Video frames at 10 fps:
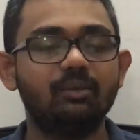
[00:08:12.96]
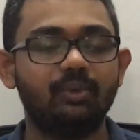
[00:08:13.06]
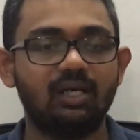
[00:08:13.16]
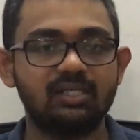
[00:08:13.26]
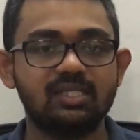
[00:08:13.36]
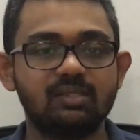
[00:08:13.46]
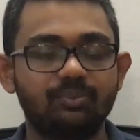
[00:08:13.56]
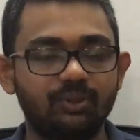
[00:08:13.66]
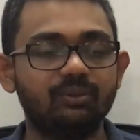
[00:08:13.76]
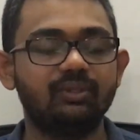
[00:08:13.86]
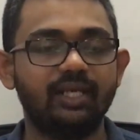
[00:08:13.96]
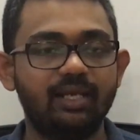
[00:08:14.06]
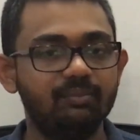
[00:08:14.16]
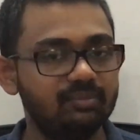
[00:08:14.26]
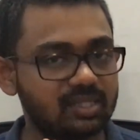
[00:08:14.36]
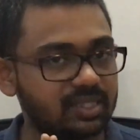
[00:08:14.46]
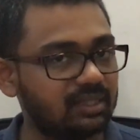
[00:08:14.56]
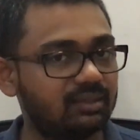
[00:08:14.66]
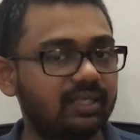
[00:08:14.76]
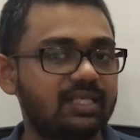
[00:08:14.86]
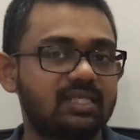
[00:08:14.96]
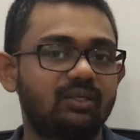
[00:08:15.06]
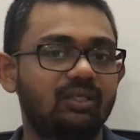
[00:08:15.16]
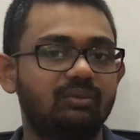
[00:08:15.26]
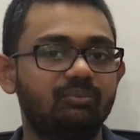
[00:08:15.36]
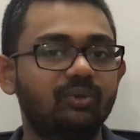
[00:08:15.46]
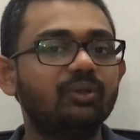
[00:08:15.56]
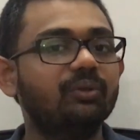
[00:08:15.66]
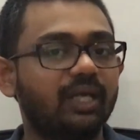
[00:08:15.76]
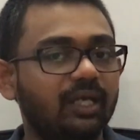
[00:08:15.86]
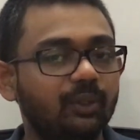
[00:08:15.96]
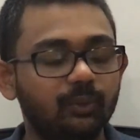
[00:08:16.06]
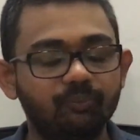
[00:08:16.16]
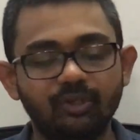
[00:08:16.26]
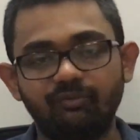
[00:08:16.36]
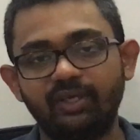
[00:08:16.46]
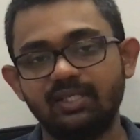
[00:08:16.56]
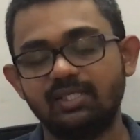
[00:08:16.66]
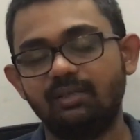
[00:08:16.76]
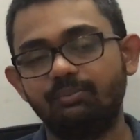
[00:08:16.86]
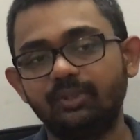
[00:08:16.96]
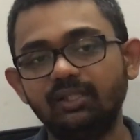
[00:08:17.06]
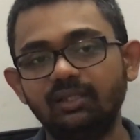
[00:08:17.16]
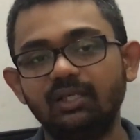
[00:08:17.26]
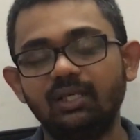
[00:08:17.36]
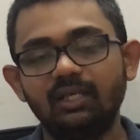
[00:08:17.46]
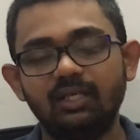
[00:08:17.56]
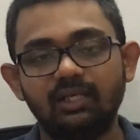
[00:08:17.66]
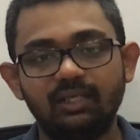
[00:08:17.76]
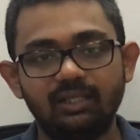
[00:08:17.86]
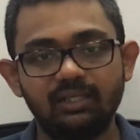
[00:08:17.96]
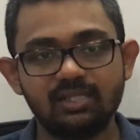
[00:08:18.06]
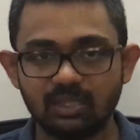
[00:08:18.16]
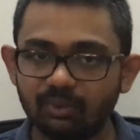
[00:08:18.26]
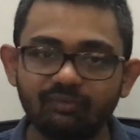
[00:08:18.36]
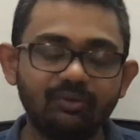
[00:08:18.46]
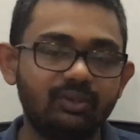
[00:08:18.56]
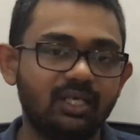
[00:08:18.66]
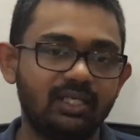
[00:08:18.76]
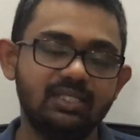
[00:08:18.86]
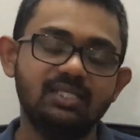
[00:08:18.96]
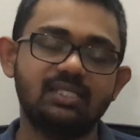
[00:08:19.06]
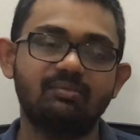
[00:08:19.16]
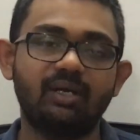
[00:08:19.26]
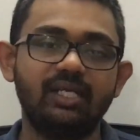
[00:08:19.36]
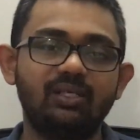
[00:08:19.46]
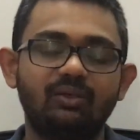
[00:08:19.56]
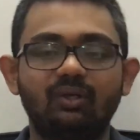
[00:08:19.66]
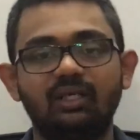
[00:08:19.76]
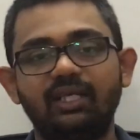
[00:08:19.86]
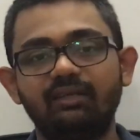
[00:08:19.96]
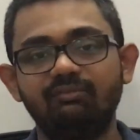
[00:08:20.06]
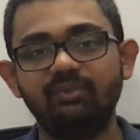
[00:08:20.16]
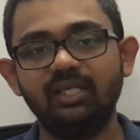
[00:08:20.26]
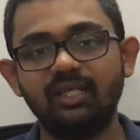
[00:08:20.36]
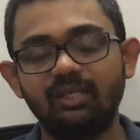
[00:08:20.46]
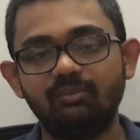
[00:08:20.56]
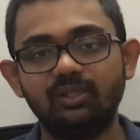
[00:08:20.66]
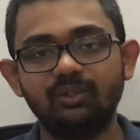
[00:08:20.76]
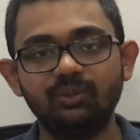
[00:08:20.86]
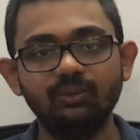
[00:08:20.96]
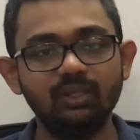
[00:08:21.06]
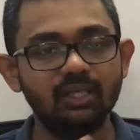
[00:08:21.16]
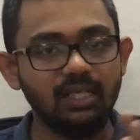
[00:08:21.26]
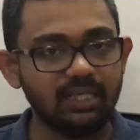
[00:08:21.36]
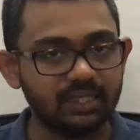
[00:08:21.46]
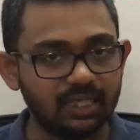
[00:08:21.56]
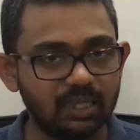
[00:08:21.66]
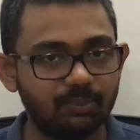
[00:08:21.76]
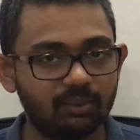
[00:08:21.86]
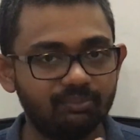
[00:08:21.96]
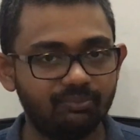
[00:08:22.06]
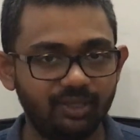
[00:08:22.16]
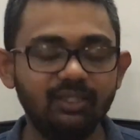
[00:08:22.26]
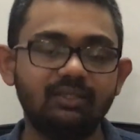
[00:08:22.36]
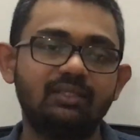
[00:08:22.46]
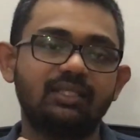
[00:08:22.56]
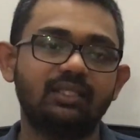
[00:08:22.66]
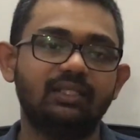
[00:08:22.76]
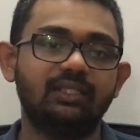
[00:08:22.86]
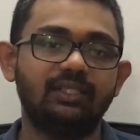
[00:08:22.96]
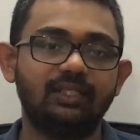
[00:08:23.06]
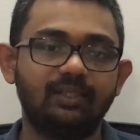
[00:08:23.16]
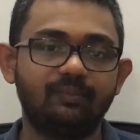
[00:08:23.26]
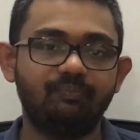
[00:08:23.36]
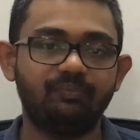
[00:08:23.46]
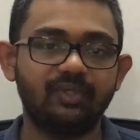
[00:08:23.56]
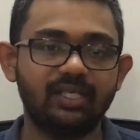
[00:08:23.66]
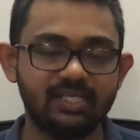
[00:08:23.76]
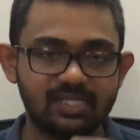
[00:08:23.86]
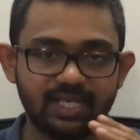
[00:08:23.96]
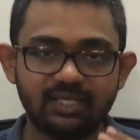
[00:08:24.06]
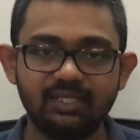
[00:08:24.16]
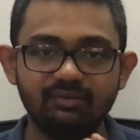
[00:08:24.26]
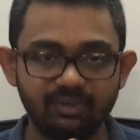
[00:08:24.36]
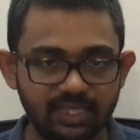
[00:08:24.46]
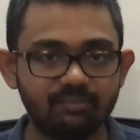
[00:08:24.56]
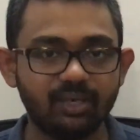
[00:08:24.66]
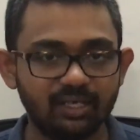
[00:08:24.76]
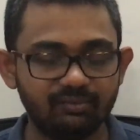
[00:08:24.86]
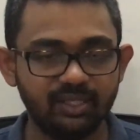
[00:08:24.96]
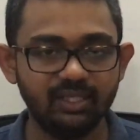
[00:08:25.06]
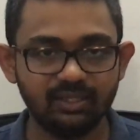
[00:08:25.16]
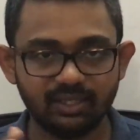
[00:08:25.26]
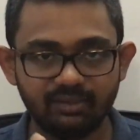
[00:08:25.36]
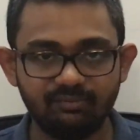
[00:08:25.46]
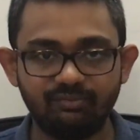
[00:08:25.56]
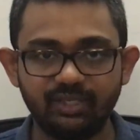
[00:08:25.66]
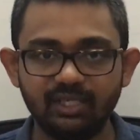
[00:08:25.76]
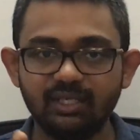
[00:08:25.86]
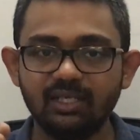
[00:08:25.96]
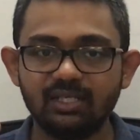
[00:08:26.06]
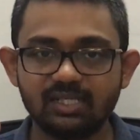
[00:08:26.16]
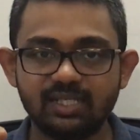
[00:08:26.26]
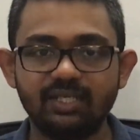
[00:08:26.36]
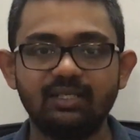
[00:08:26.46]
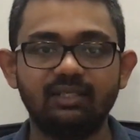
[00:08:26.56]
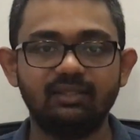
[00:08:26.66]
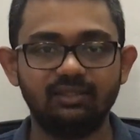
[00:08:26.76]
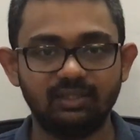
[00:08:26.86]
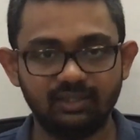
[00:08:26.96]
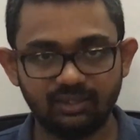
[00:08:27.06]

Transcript: past program. Still there is a lot more you can do. Now for example, some of you guys might not have been able to keep up with exactly week by week every single